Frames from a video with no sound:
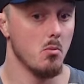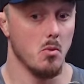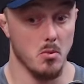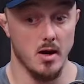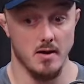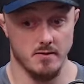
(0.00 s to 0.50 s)

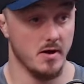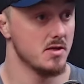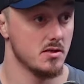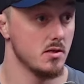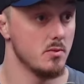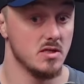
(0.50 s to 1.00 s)
My
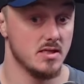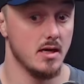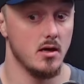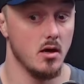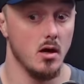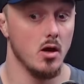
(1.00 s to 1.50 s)
advice to them is
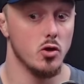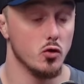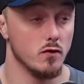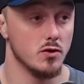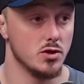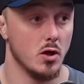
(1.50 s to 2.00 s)
saying, look,
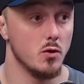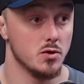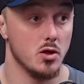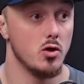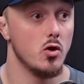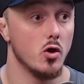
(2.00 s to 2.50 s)
your results
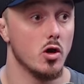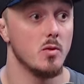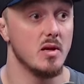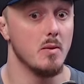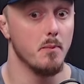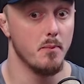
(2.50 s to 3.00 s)
are not going to
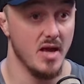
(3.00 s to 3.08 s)
be